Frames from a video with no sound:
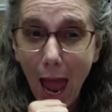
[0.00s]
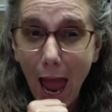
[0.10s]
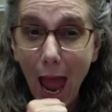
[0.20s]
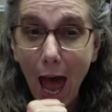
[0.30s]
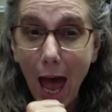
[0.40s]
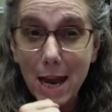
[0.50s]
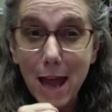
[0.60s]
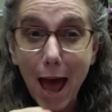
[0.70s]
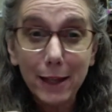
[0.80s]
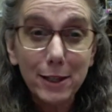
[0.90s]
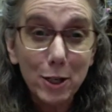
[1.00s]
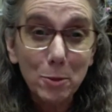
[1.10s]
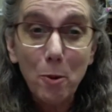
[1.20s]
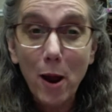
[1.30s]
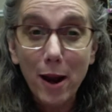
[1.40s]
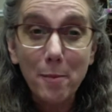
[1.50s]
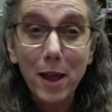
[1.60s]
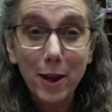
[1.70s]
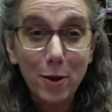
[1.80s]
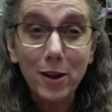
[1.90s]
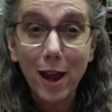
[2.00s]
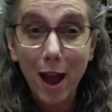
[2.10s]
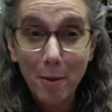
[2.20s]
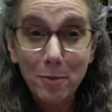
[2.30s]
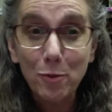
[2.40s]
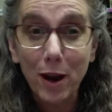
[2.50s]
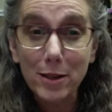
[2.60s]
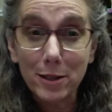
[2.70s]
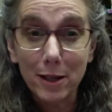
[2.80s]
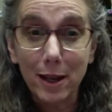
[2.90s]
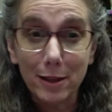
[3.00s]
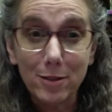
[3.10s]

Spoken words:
And at this point, I'm like, okay, I'm embracing it.